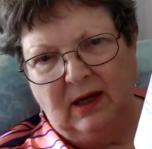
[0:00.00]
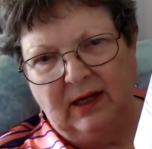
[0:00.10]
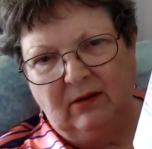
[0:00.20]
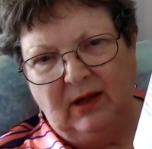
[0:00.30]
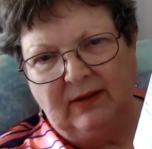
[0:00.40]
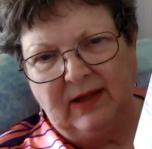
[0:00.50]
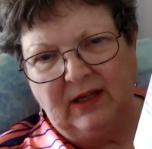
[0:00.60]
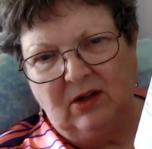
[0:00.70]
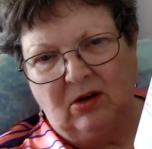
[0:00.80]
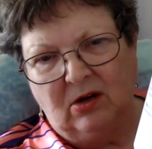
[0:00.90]
I don't like
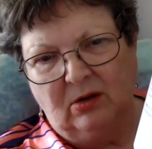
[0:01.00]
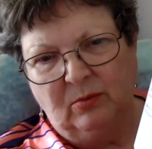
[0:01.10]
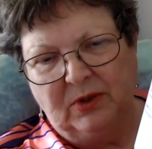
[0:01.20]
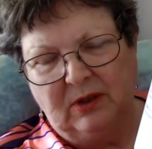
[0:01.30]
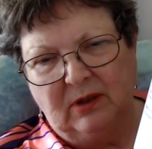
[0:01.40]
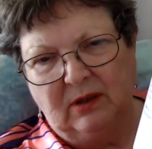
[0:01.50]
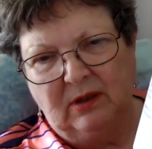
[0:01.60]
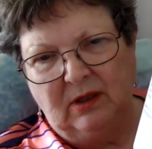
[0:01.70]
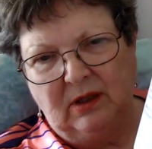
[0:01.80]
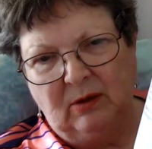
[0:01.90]
that yarn, but
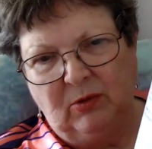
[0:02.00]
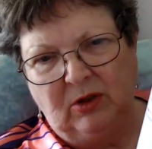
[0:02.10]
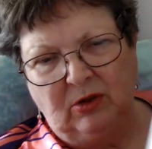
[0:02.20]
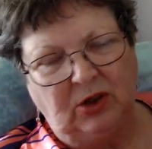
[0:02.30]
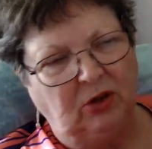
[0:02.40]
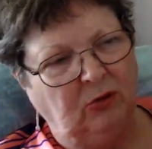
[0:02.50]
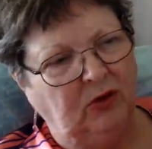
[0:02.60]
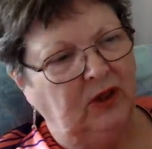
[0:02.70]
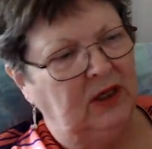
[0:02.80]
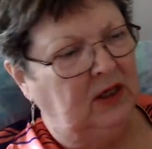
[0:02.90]
it would look cute
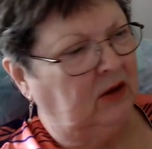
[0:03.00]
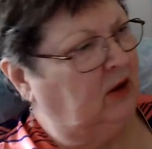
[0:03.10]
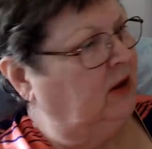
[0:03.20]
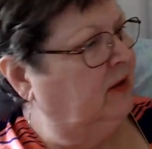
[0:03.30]
with any yarn.